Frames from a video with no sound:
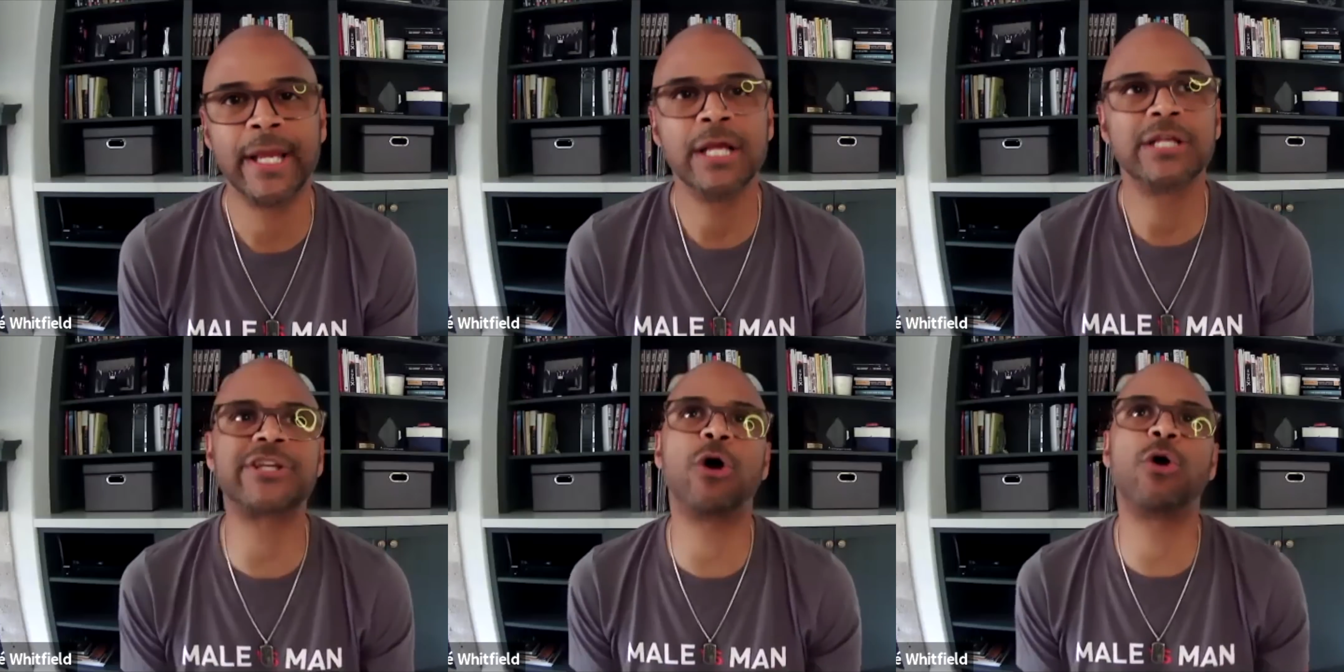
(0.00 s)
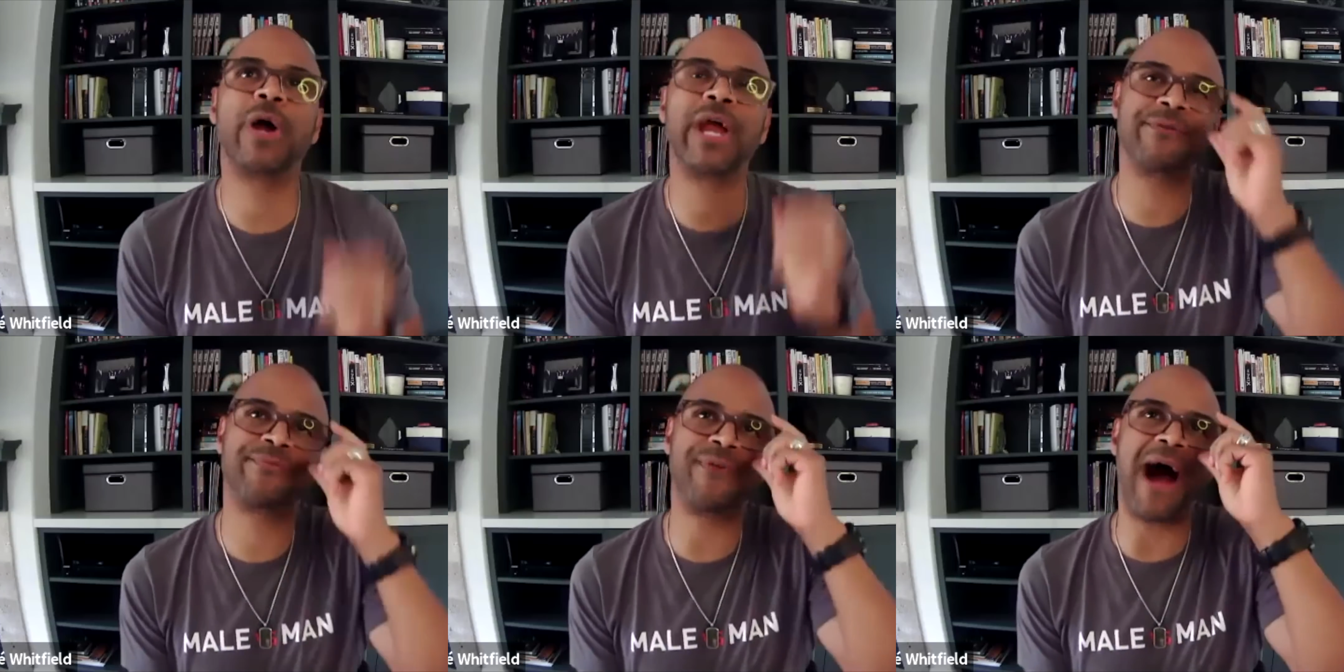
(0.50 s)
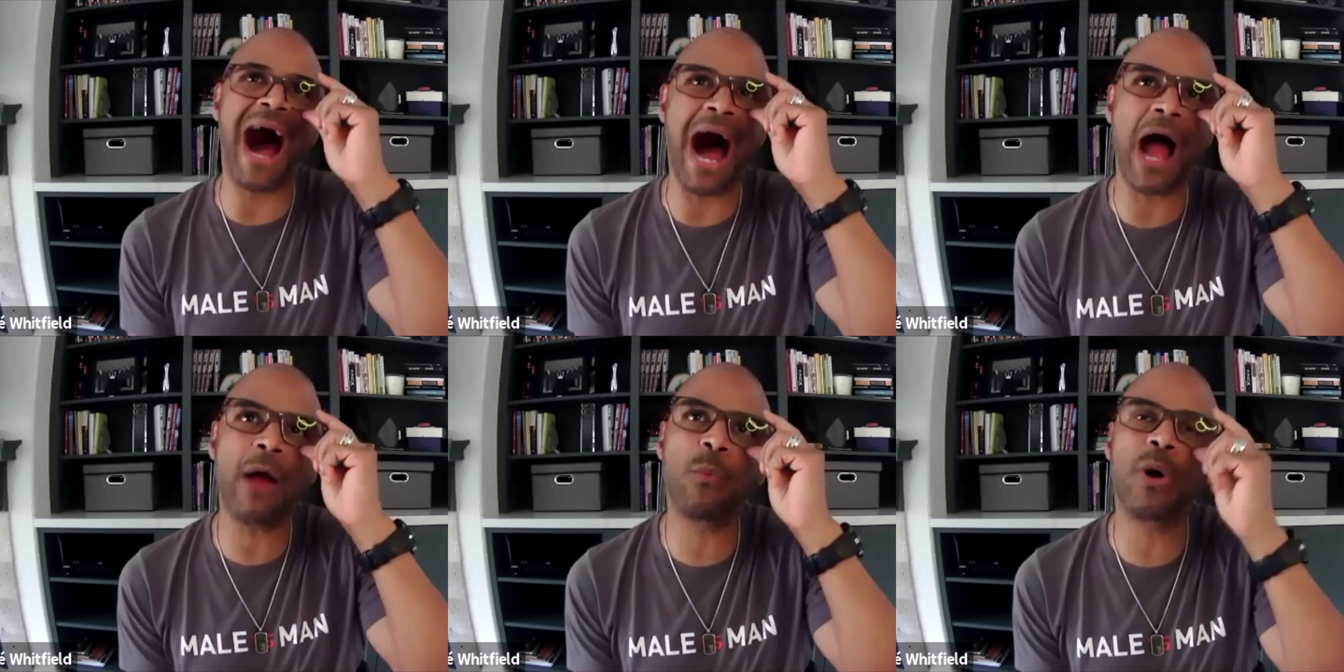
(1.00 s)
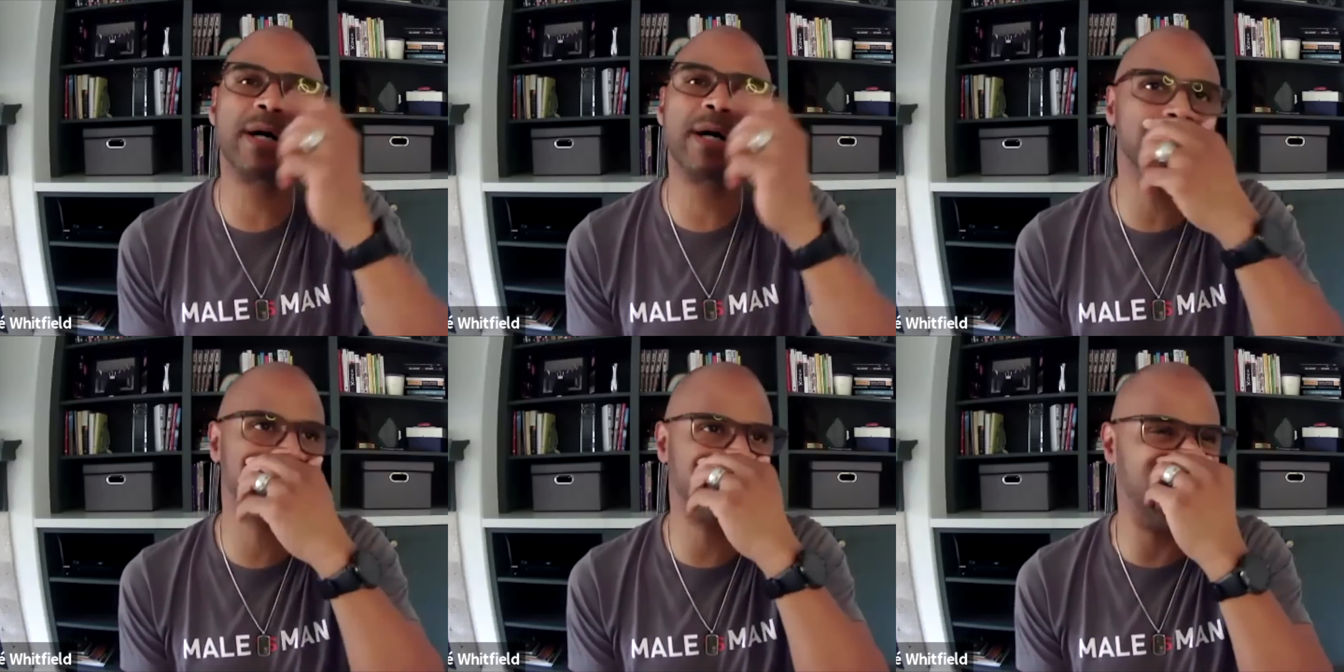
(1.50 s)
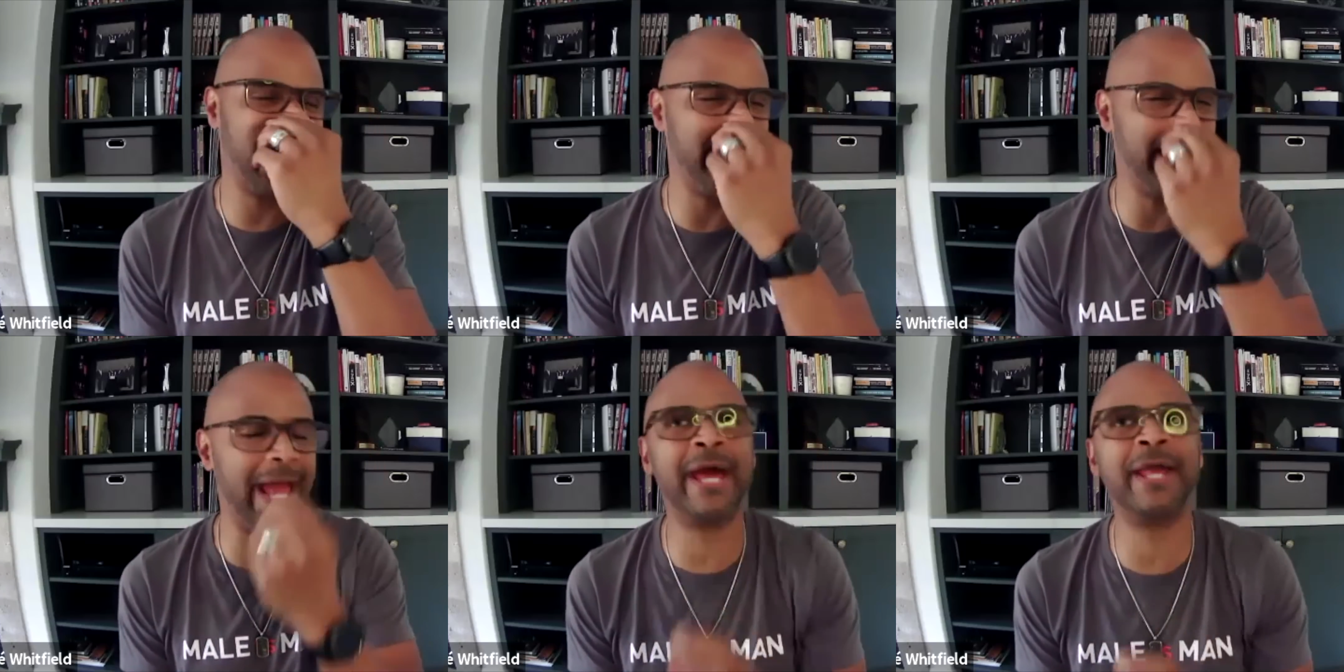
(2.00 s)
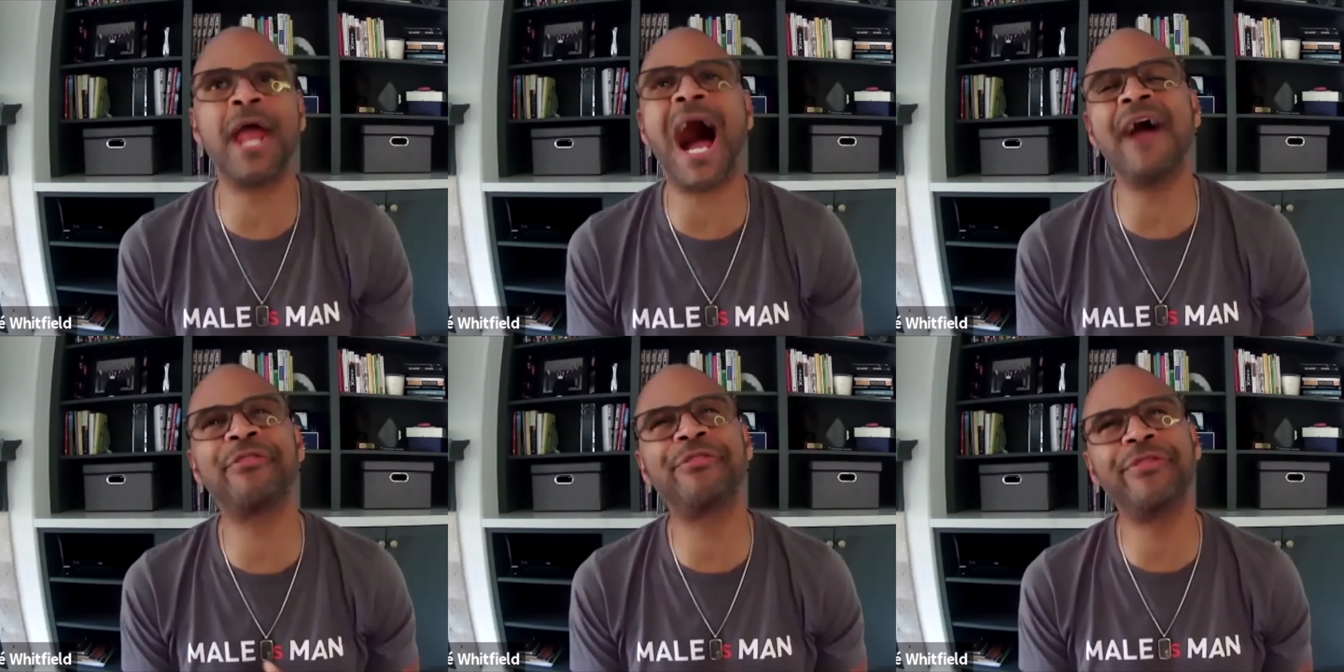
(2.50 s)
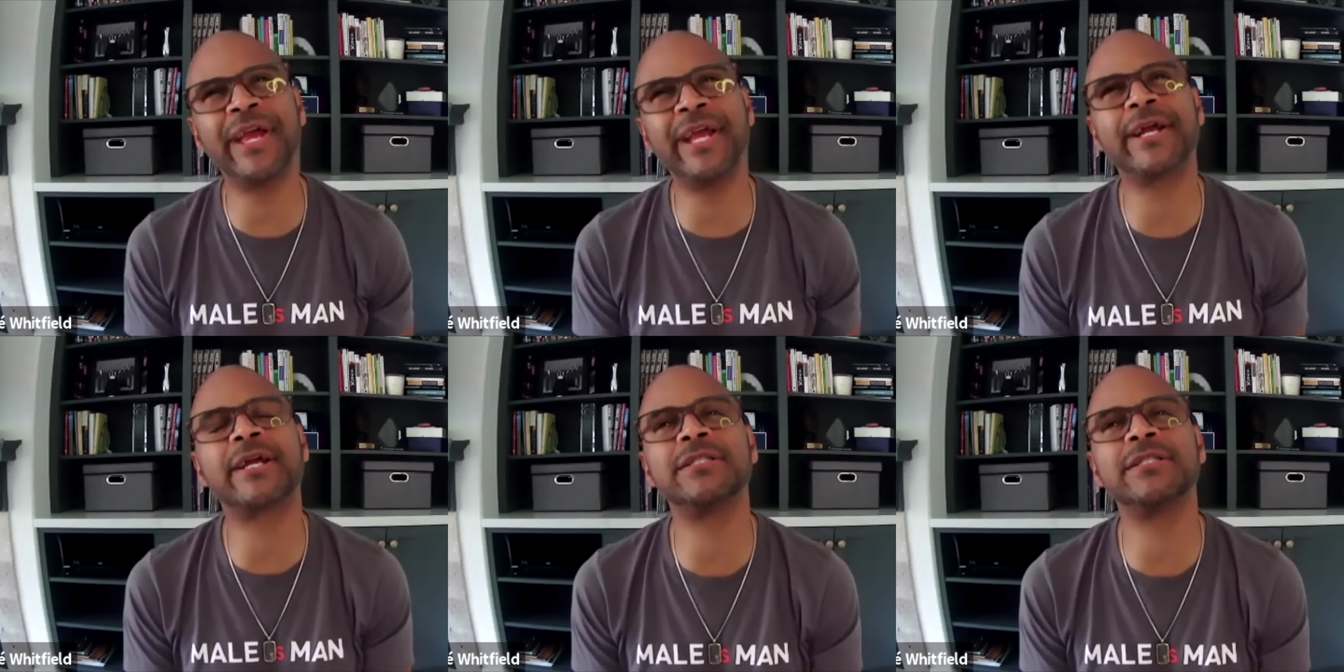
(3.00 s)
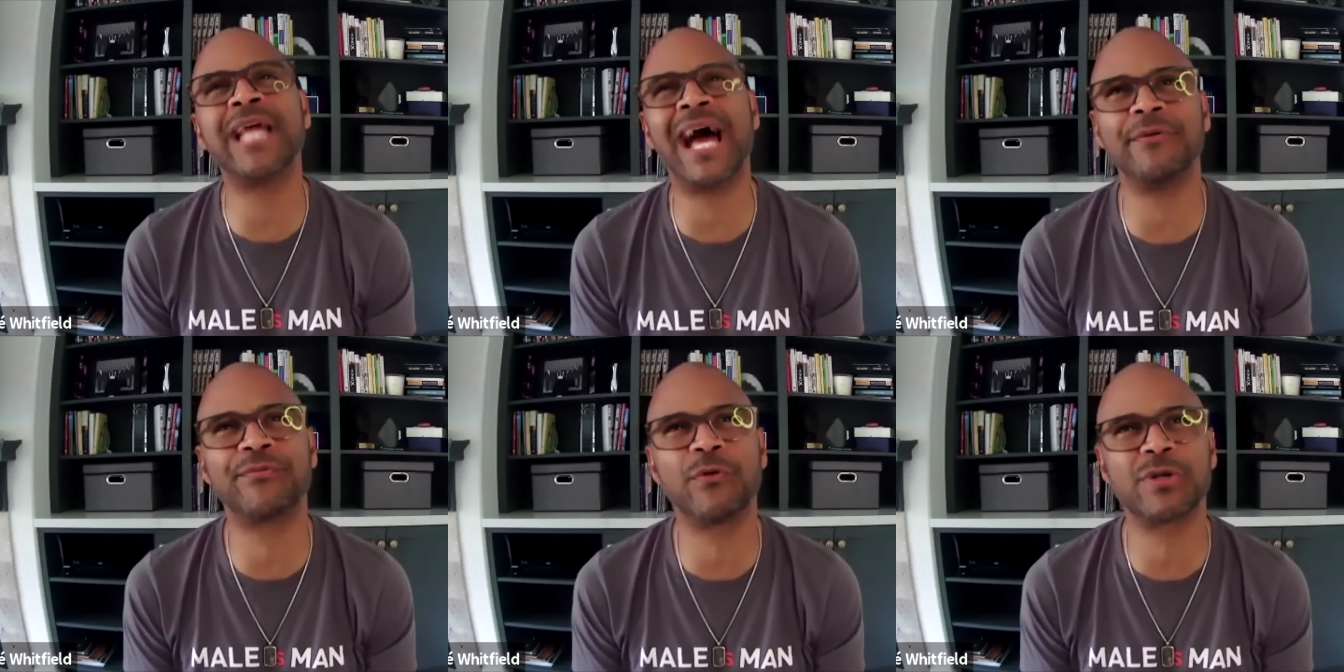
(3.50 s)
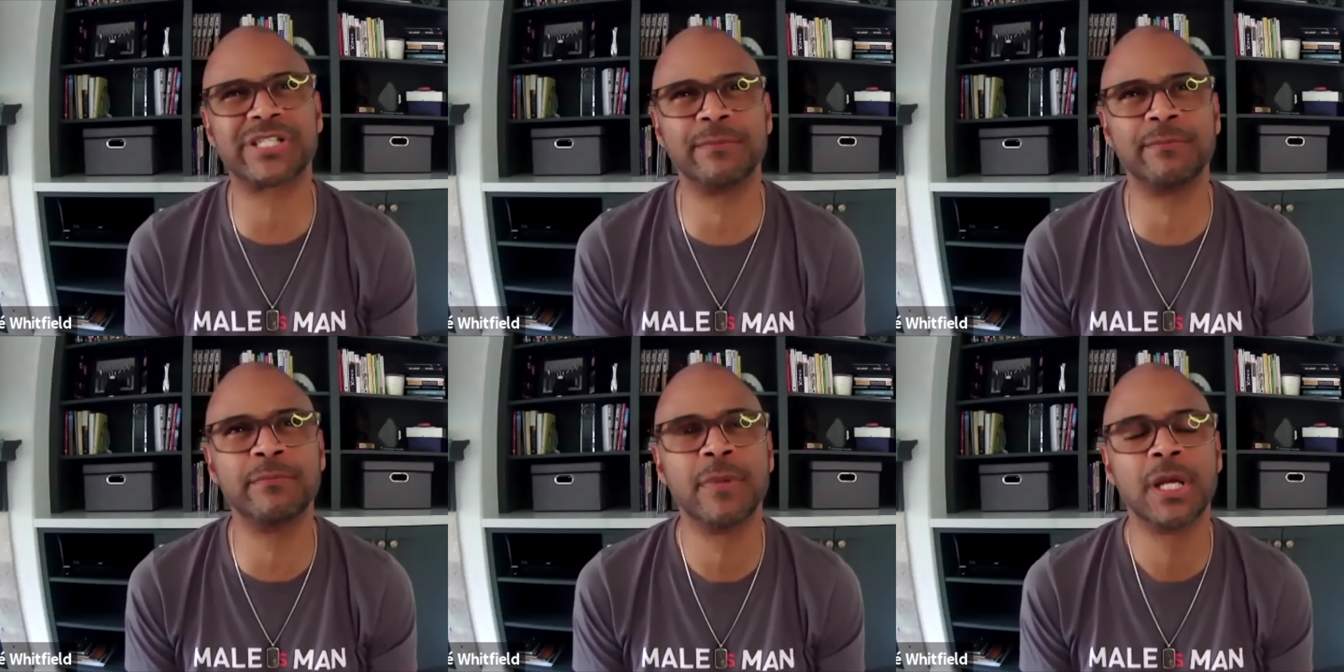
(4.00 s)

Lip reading: So if I was, and I think that for some